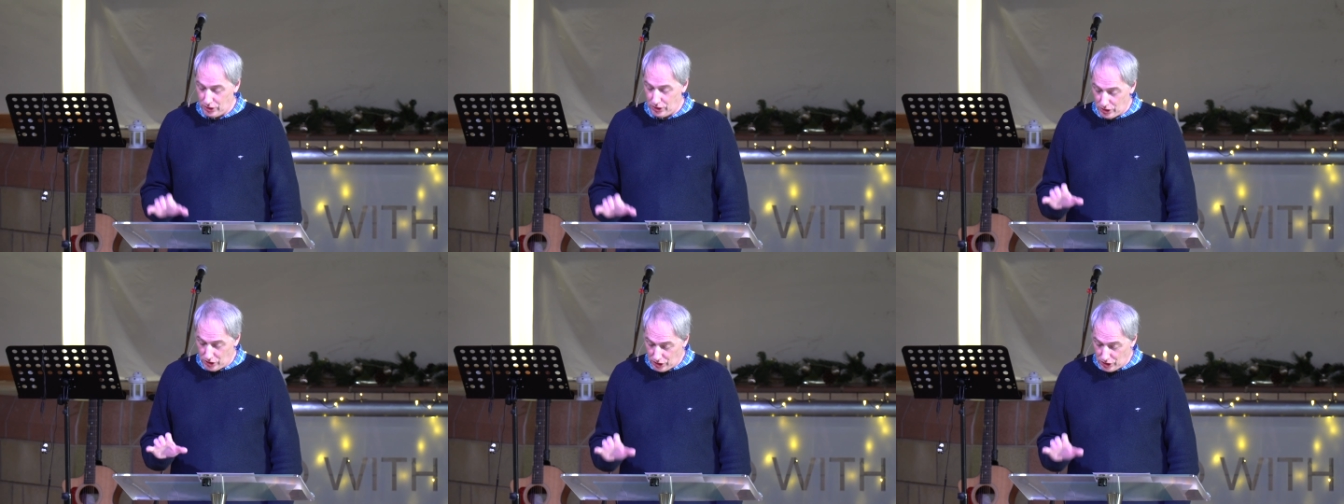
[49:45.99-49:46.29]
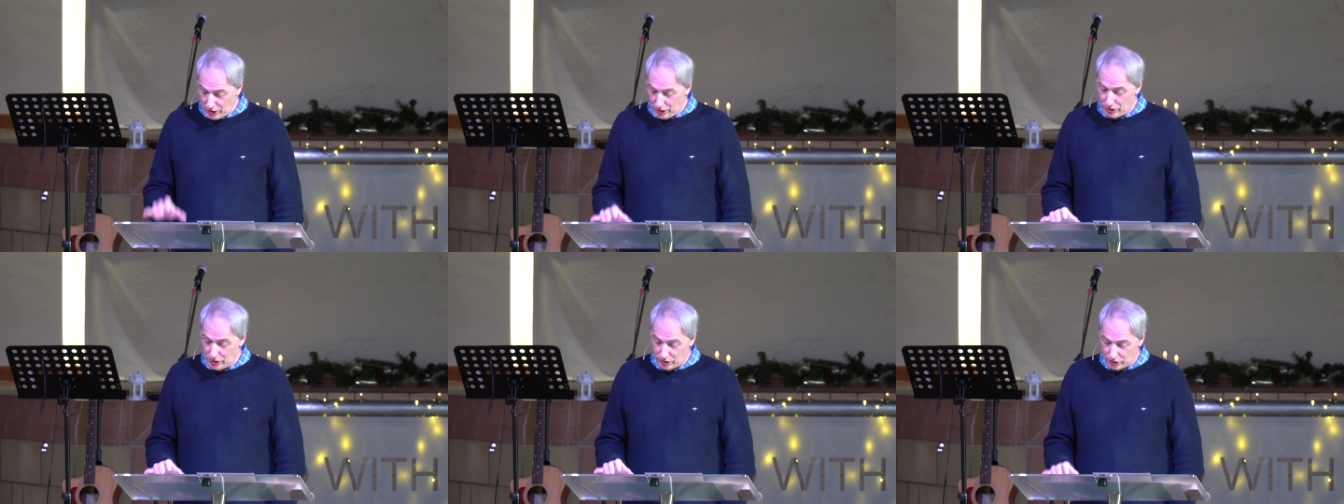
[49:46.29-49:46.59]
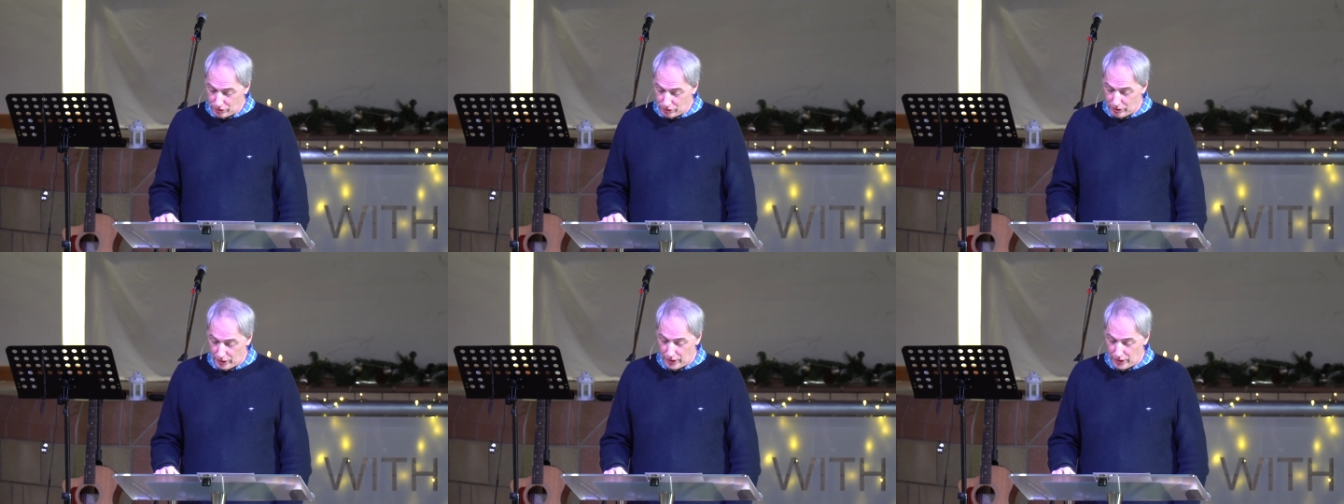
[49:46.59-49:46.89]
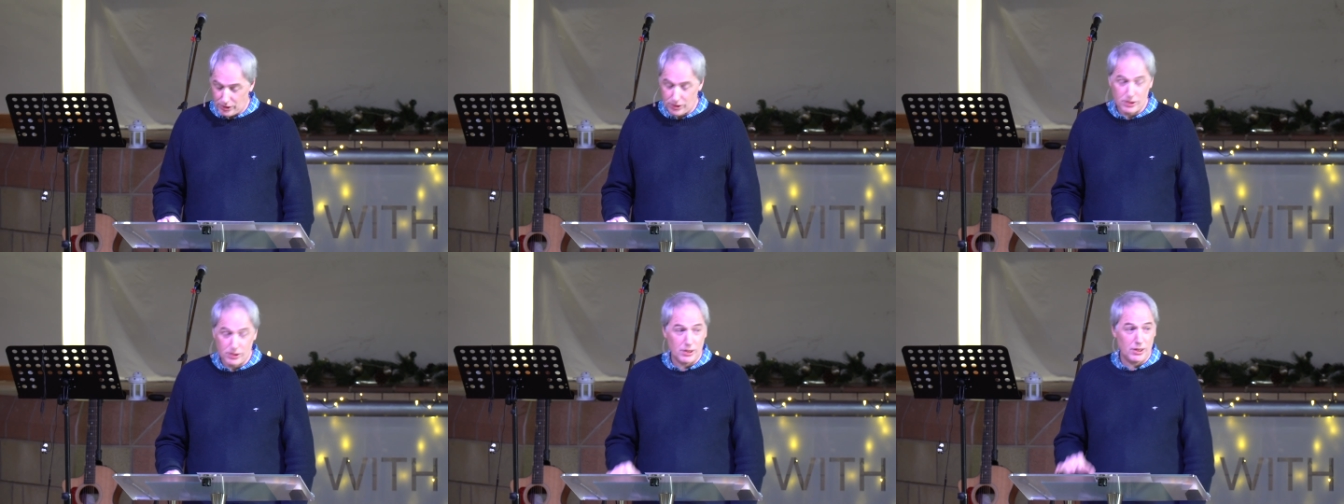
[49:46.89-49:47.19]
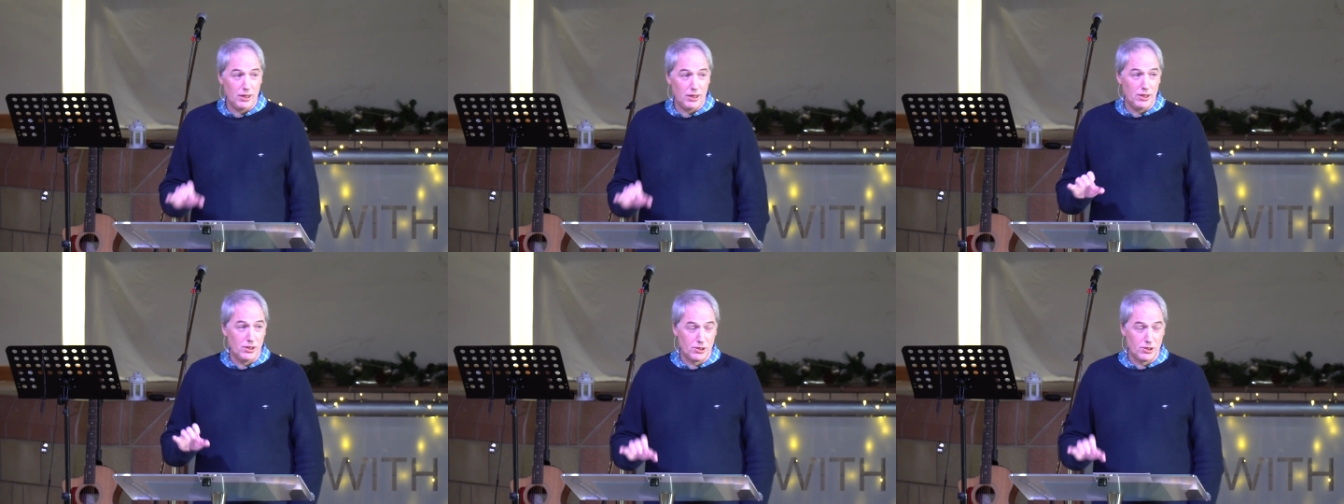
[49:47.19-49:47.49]
that Jesus Christ
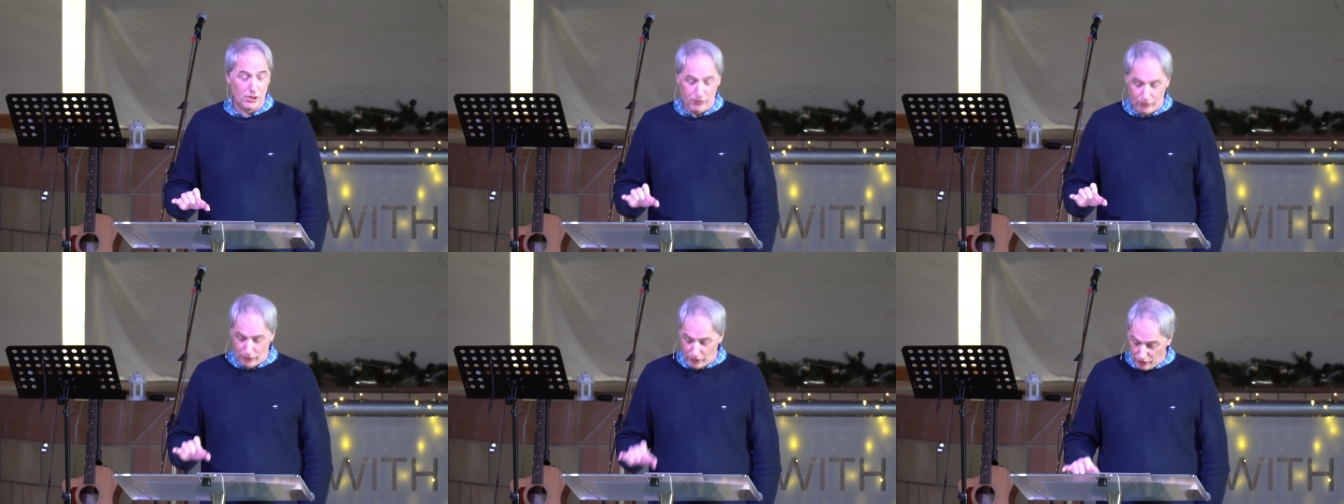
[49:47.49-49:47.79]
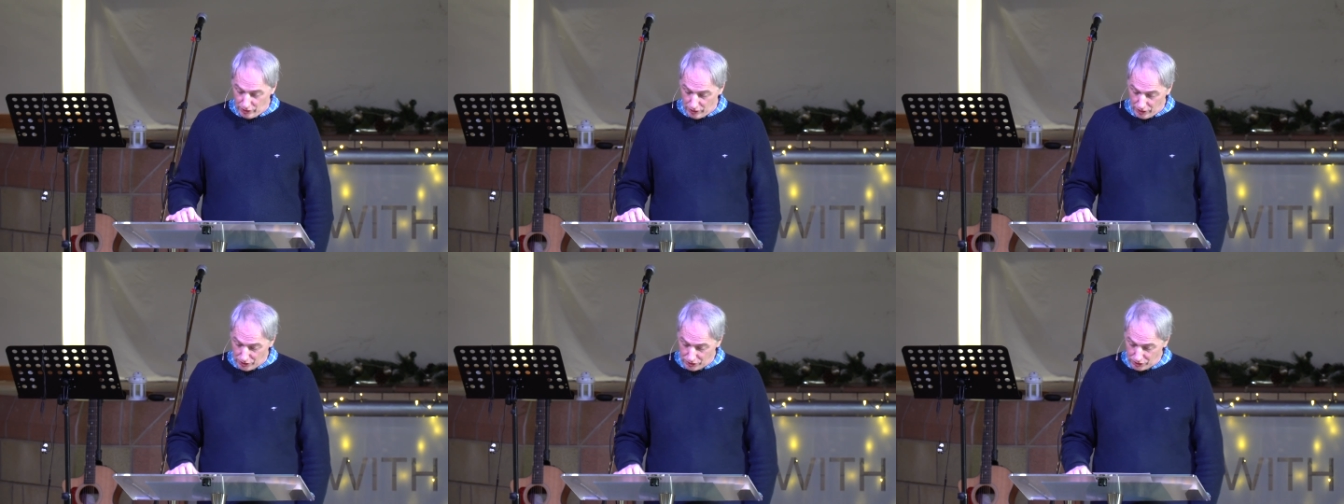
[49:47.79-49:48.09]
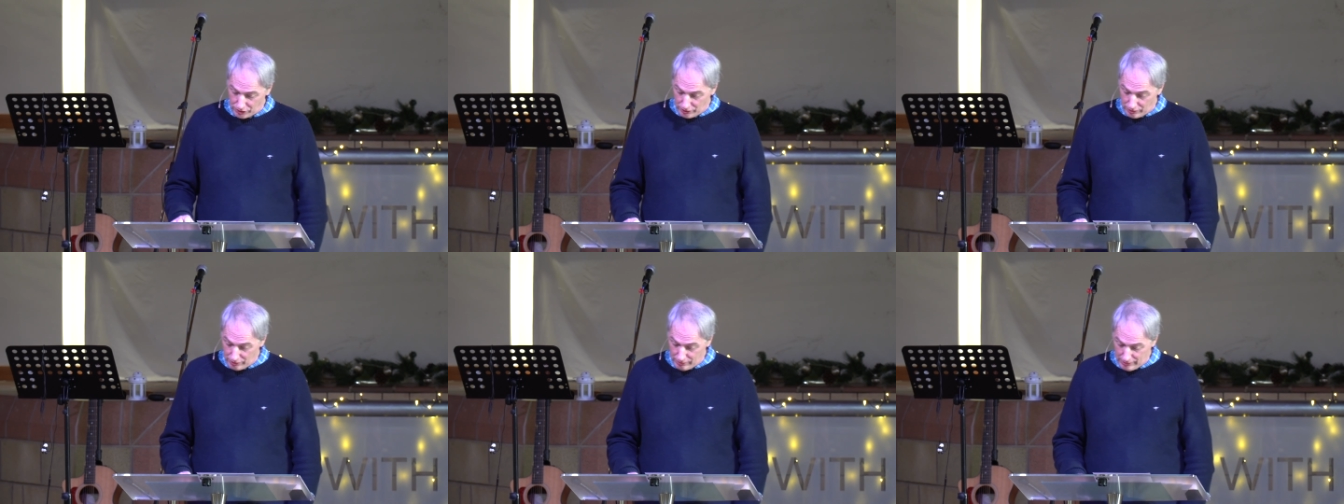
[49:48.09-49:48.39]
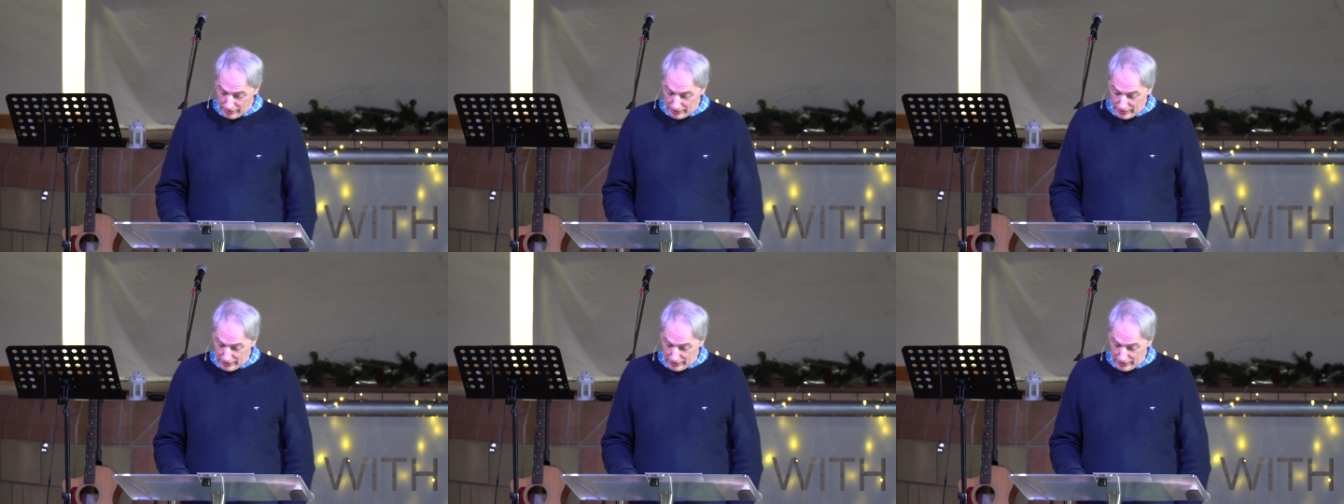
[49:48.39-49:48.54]
is the foundation.